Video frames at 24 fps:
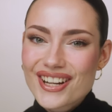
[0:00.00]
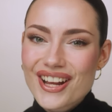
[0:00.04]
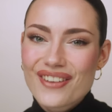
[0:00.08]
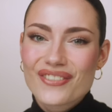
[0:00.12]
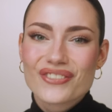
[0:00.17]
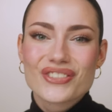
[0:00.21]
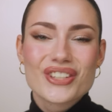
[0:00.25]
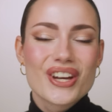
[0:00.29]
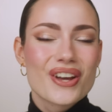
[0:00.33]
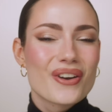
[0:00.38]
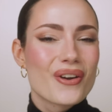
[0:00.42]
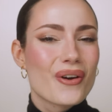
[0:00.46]
I've
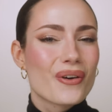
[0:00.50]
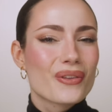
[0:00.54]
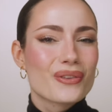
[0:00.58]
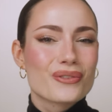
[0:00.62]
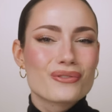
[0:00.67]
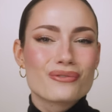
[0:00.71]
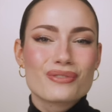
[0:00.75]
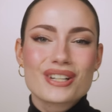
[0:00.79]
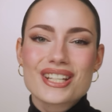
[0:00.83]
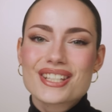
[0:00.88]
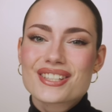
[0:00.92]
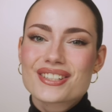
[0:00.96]
done all the
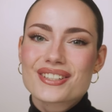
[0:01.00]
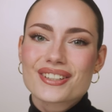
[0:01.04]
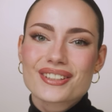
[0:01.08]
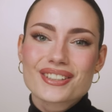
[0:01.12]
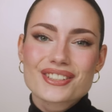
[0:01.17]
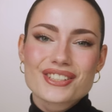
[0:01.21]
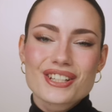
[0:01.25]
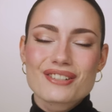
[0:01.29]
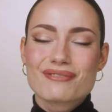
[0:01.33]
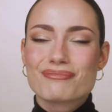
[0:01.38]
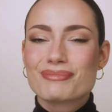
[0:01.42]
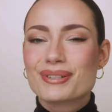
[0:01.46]

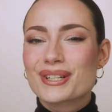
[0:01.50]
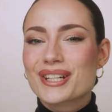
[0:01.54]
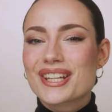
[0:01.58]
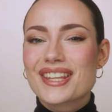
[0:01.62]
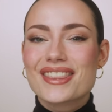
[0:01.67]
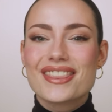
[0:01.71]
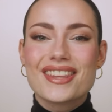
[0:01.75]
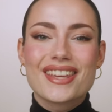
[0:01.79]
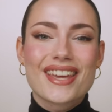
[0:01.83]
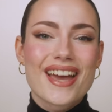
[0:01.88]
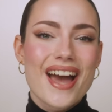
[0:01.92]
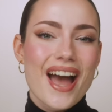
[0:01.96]
research, I've put in the